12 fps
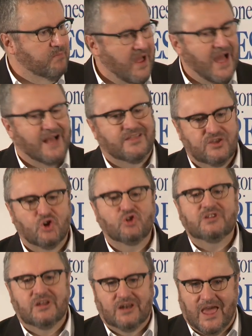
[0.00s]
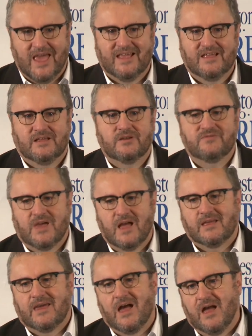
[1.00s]
back the underlay of
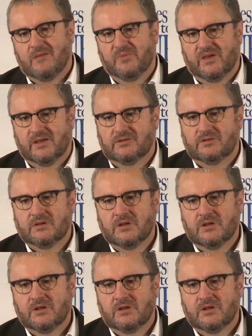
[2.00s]
that carpet,